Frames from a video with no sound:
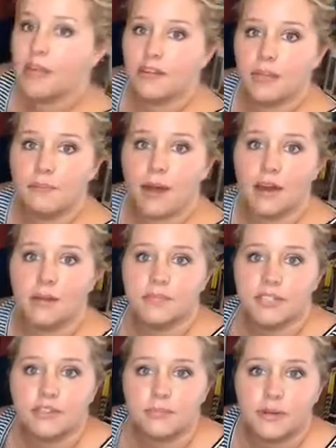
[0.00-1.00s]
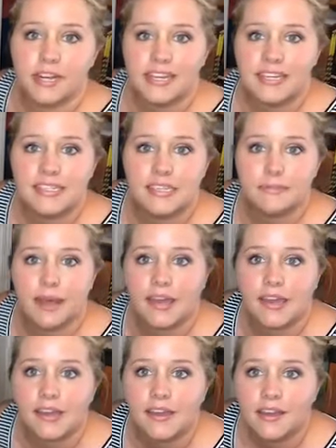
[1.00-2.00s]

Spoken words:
middle, and bottom. So it's pretty easy to make.